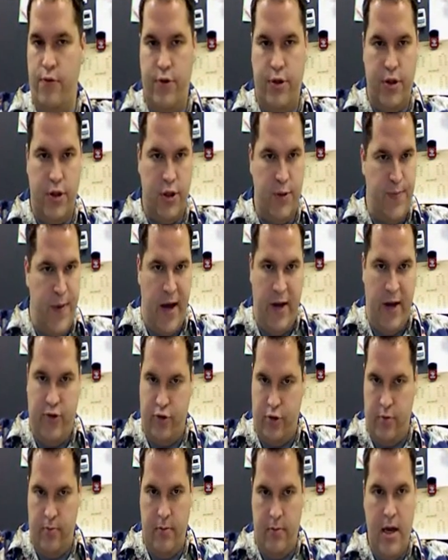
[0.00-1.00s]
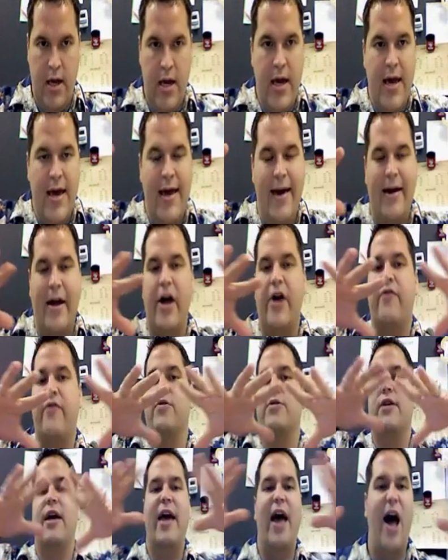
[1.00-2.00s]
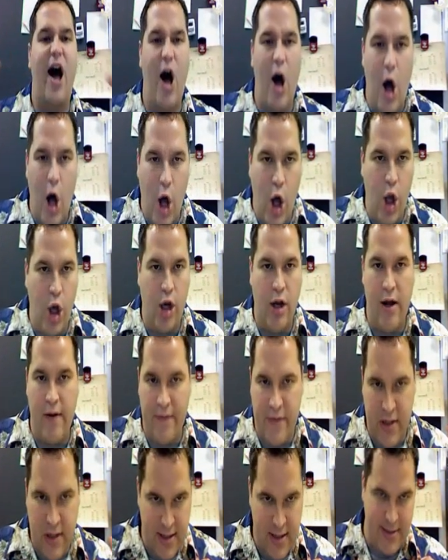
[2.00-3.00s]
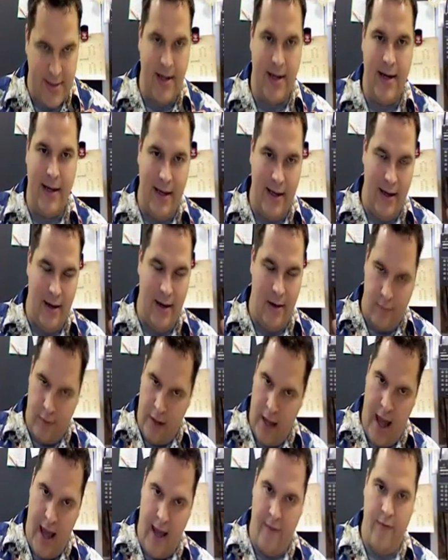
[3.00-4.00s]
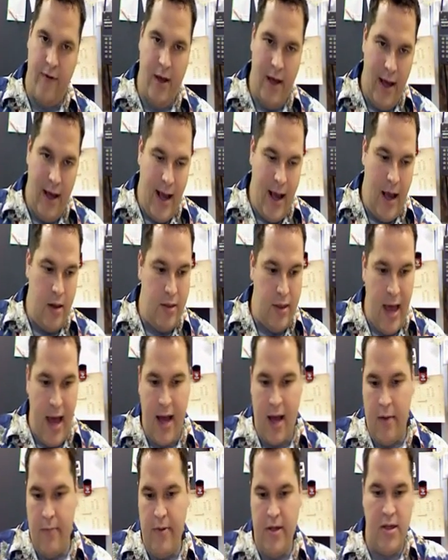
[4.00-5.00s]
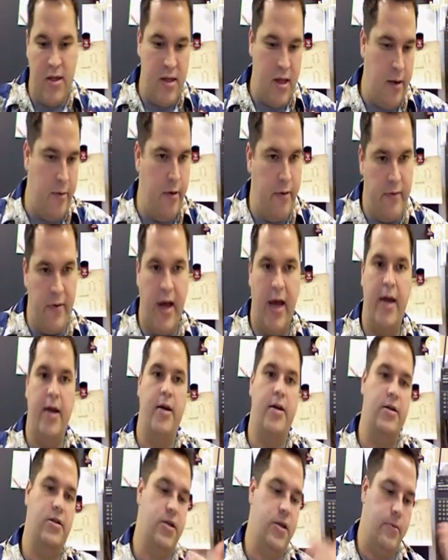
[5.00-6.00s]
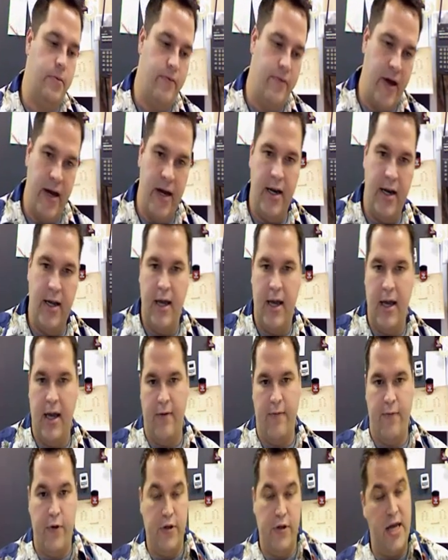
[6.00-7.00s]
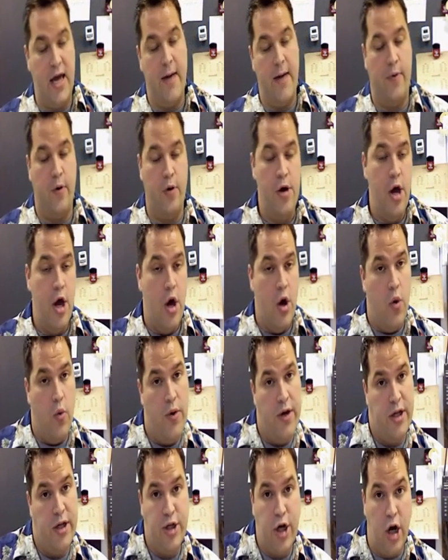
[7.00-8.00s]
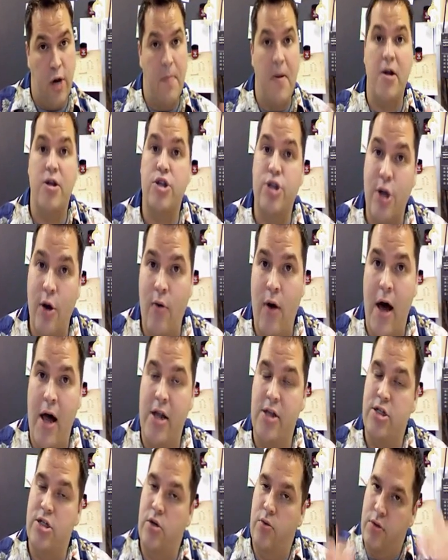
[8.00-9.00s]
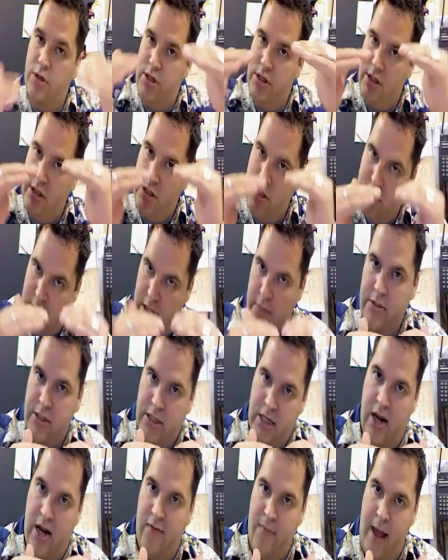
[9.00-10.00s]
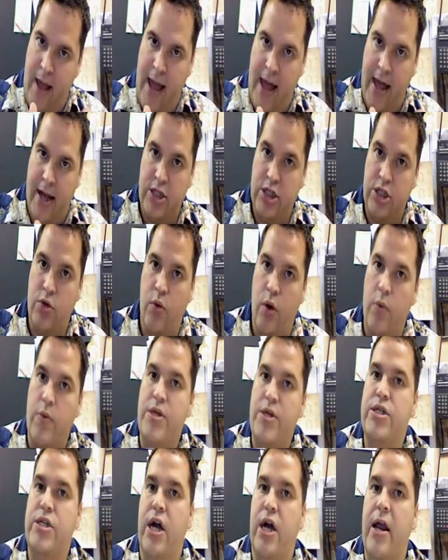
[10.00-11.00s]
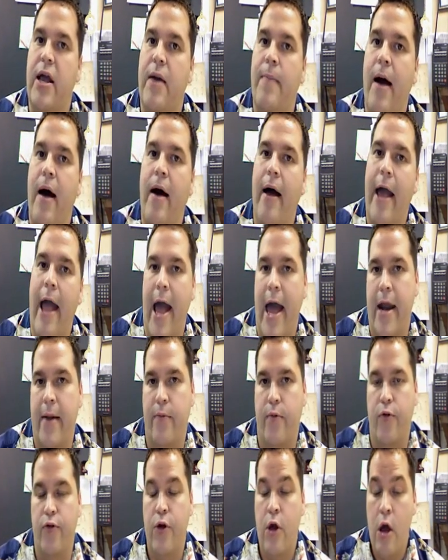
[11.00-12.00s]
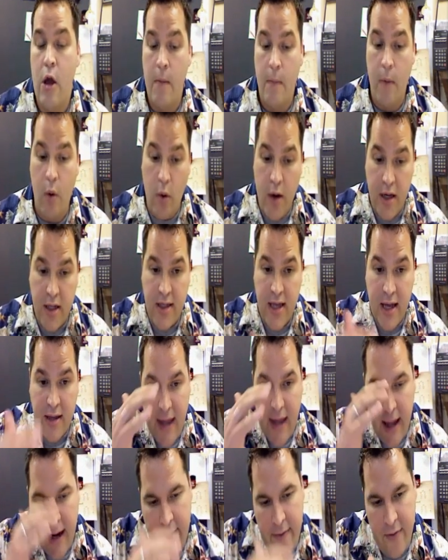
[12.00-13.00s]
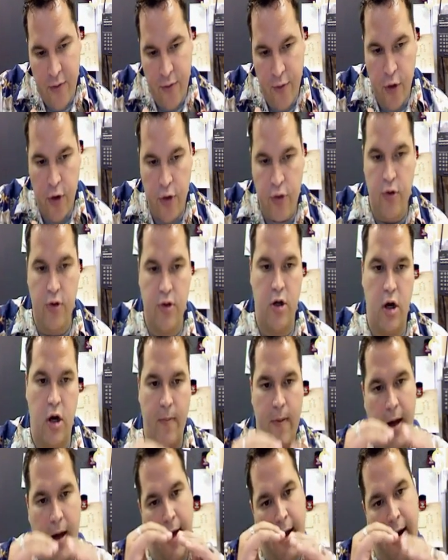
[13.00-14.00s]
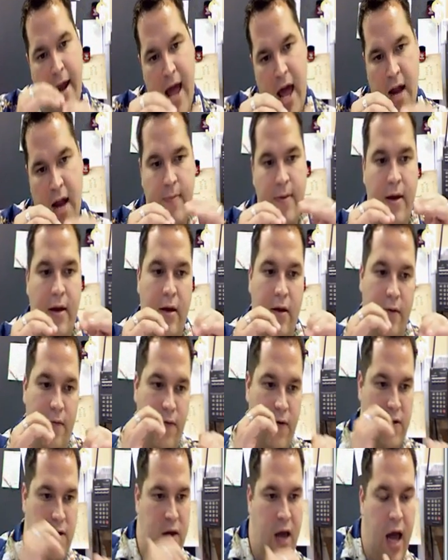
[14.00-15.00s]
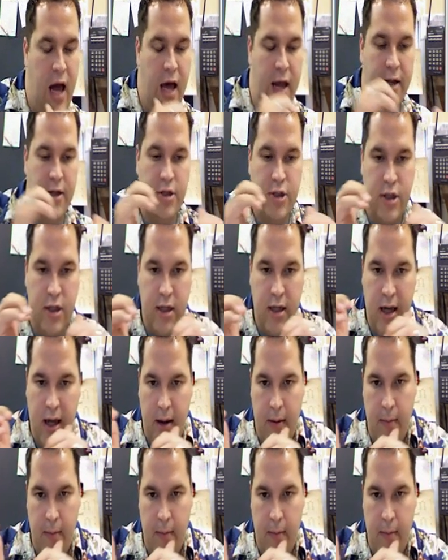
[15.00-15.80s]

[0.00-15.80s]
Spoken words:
spectrum. It covers all of the study of life, and that can be subdivided and subdivided again. For example, we can talk about zoology, which is a subset of biology where we study about animals. But we could take that even further and talk about anatomy and physiology and